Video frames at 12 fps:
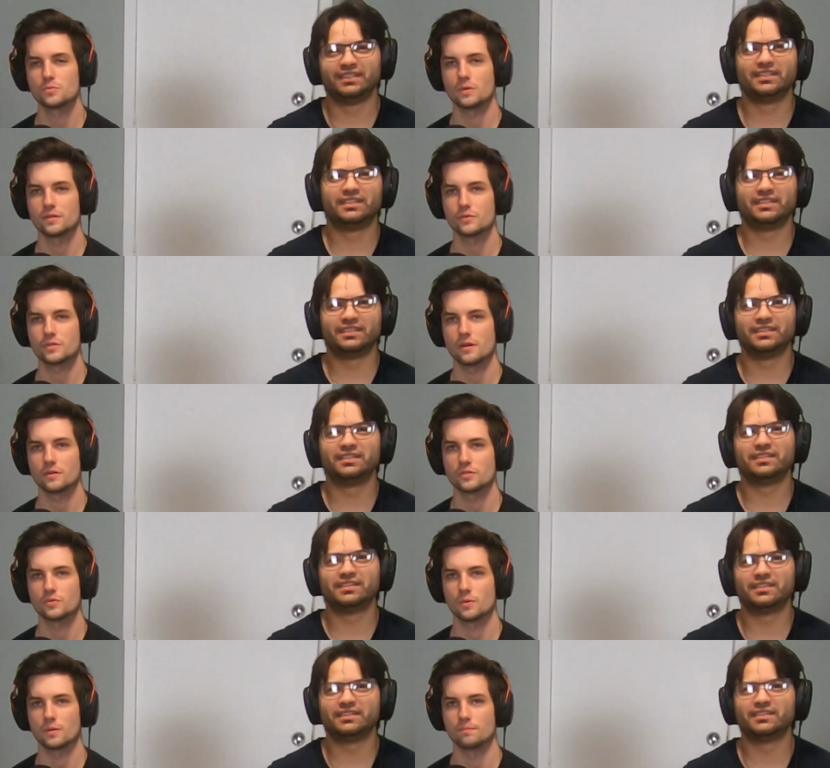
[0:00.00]
Speaker 1: is one of those
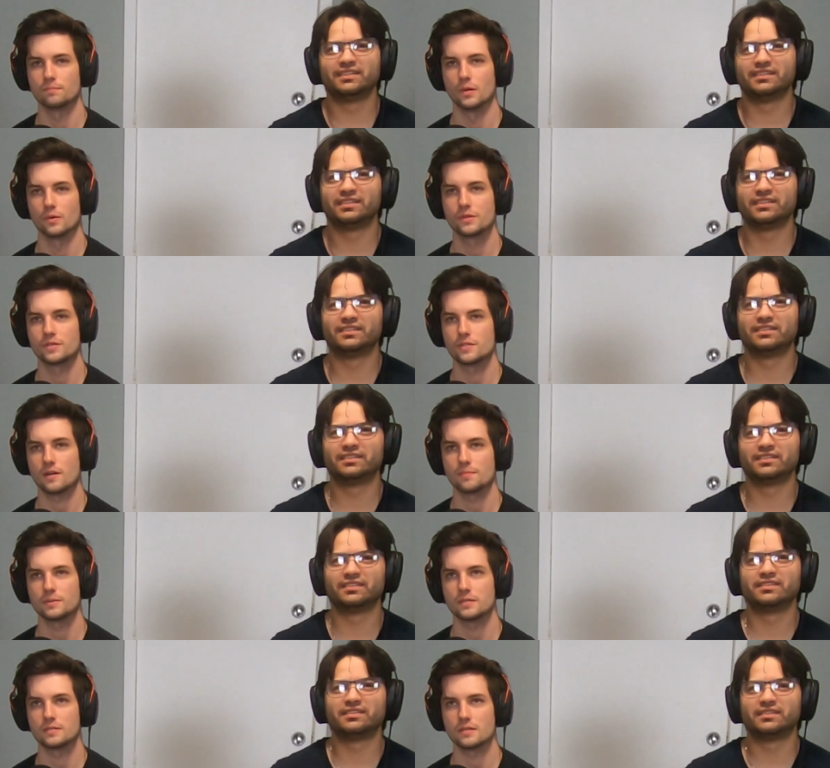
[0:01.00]
characters where both the
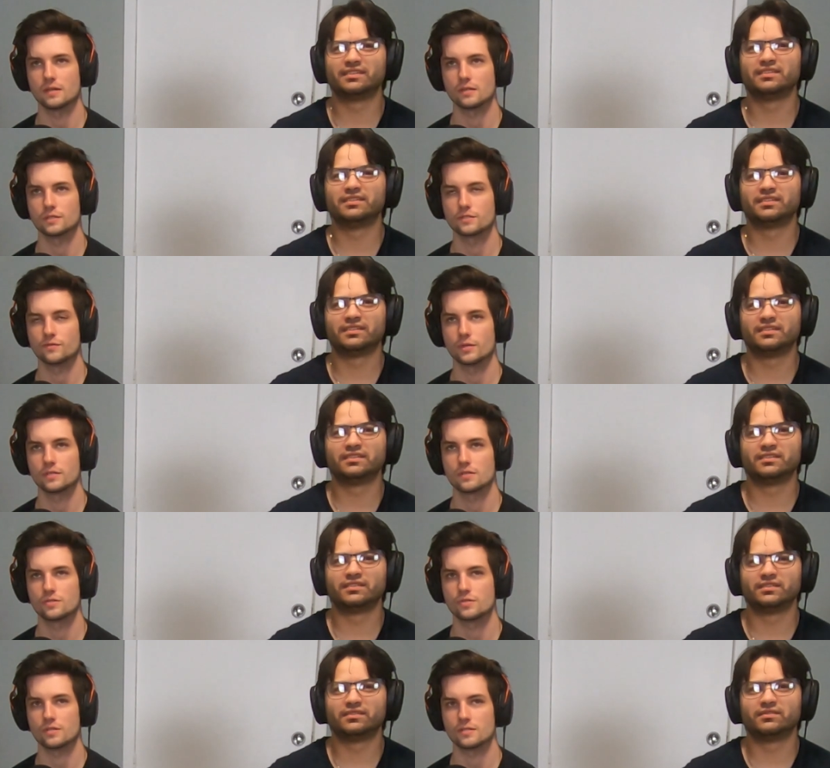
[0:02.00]
Japanese and English
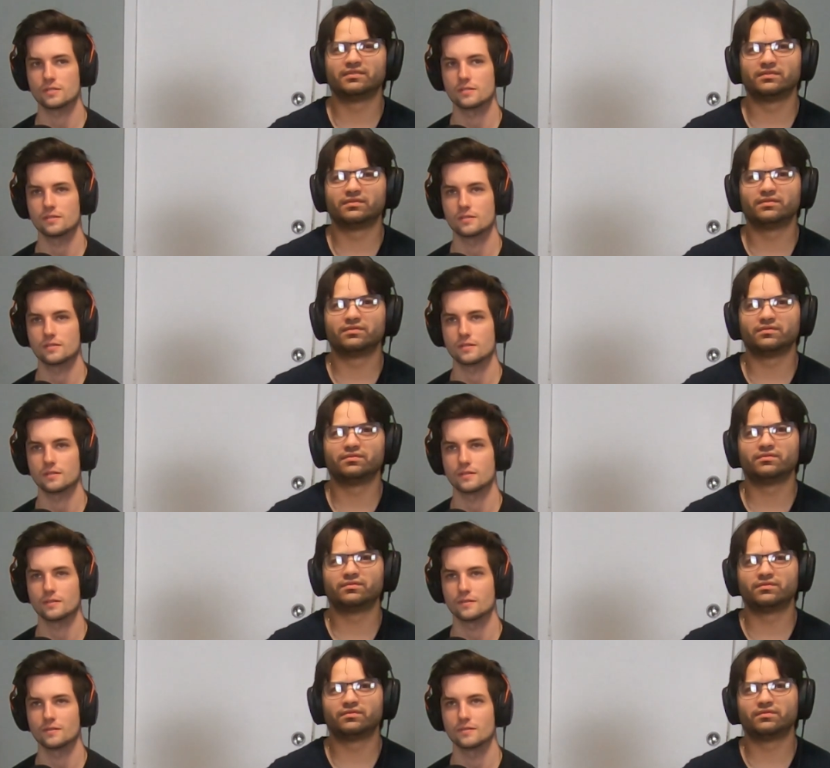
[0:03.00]
voices just
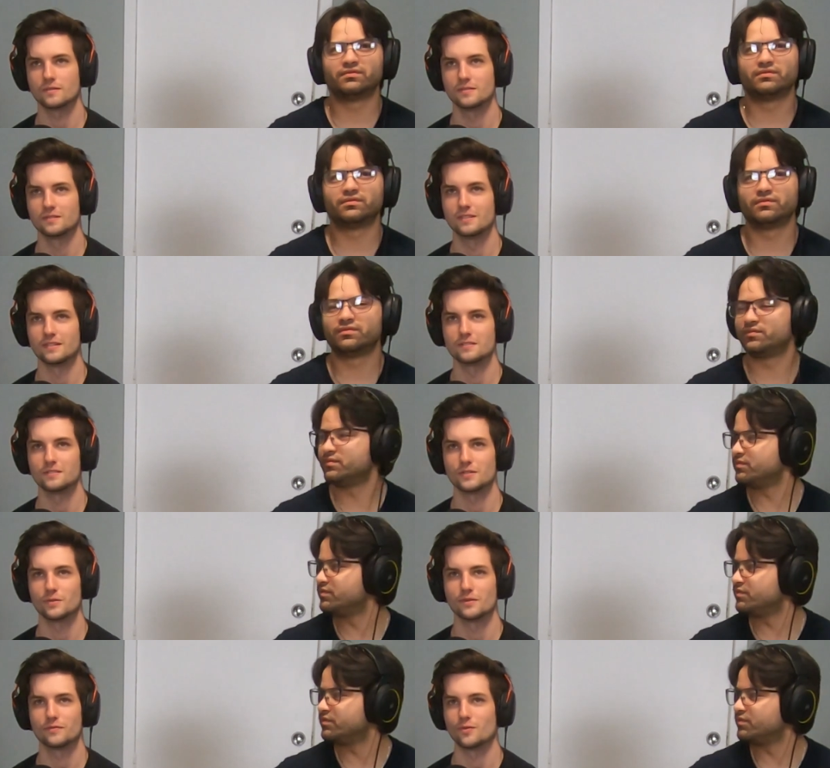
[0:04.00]
didn't didn't
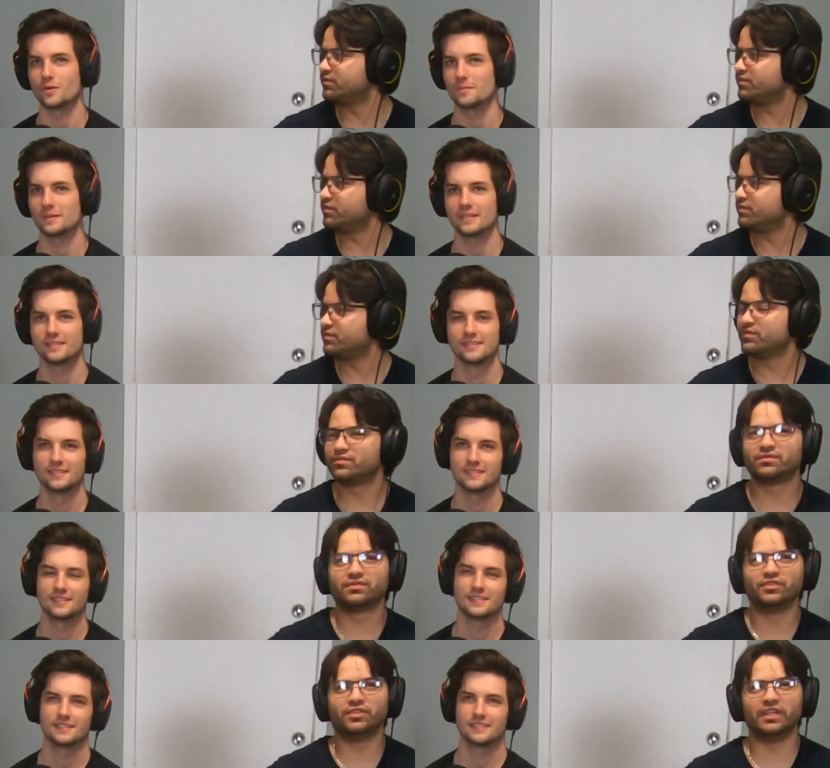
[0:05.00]
do it for me.
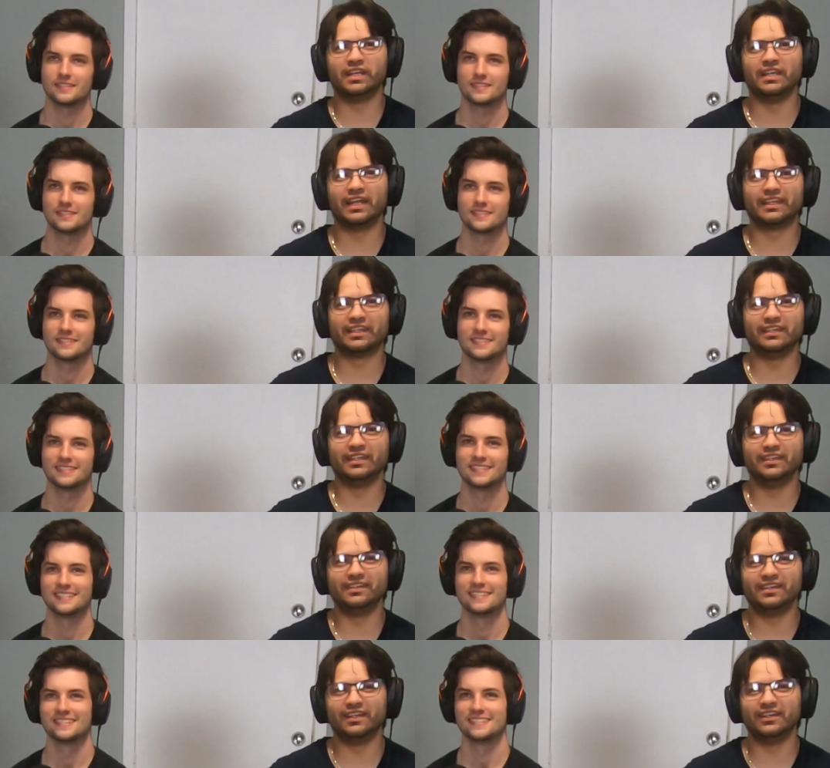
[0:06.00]
Speaker 2: They didn't like the,
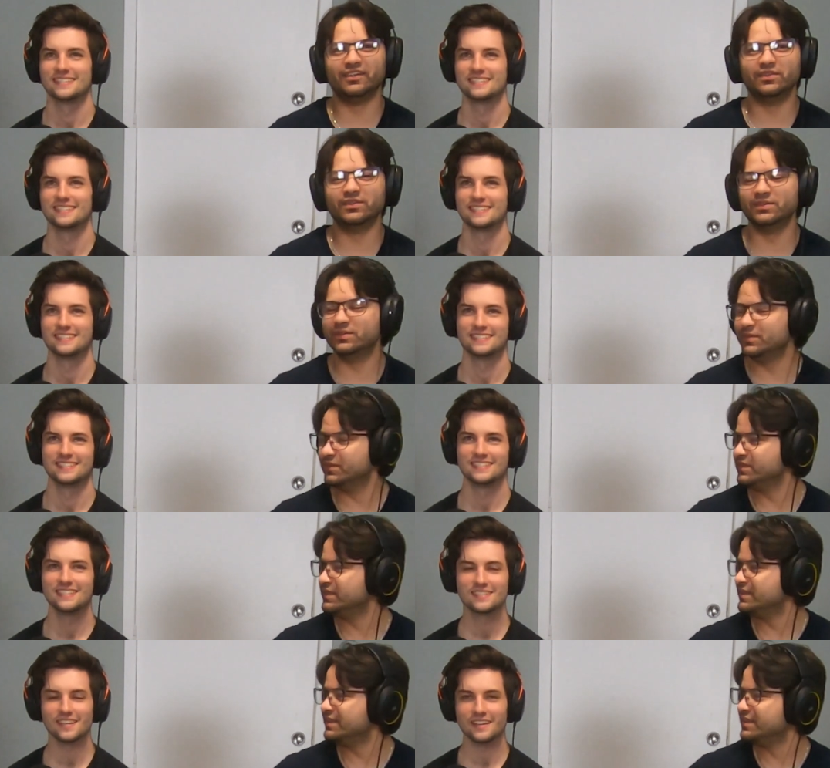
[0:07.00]
the little.
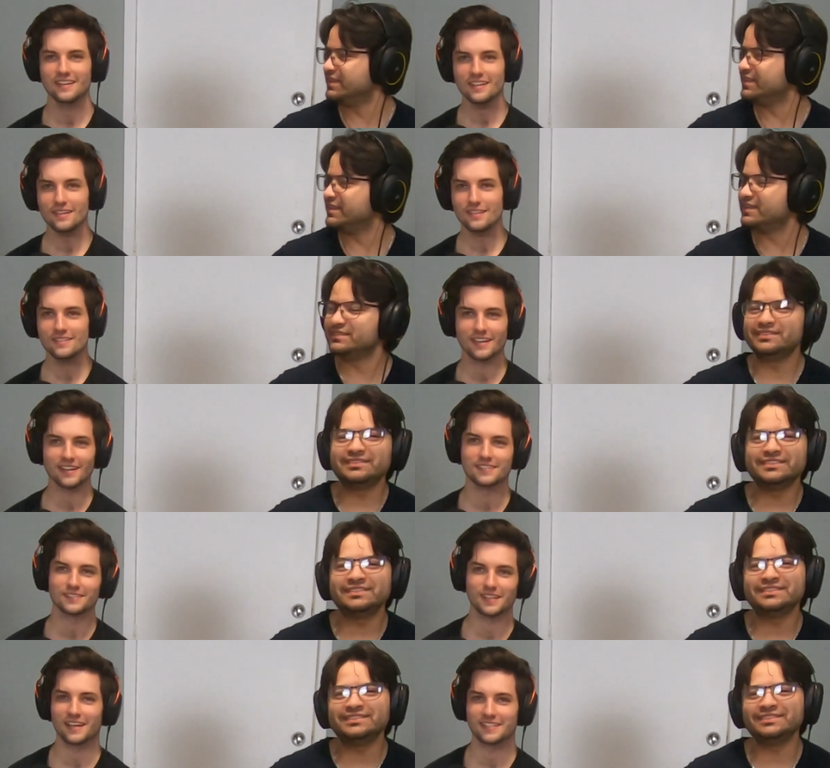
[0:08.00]
He's like, yeah, it's
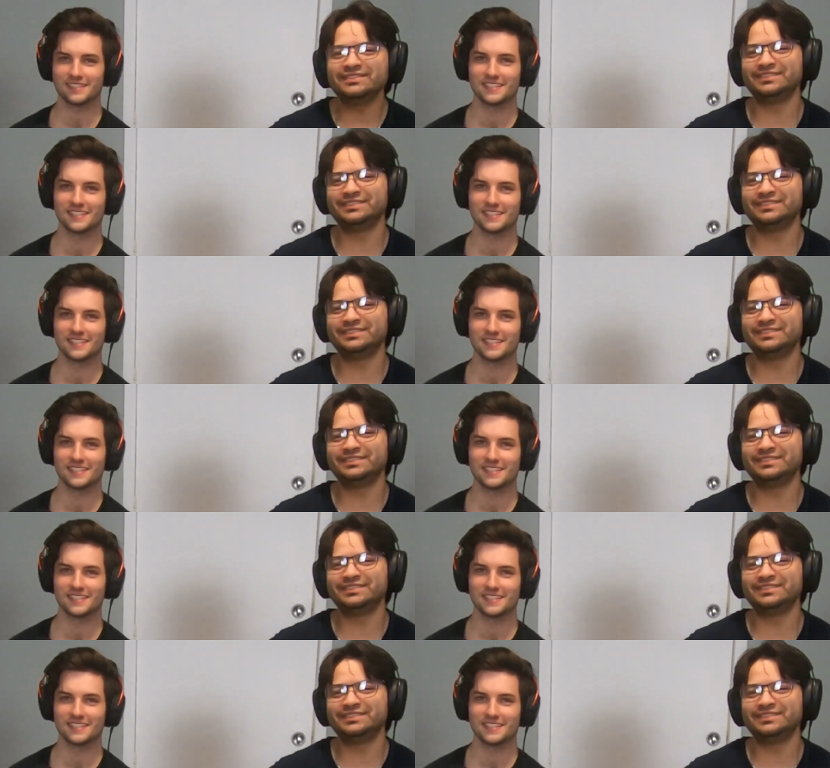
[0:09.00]
like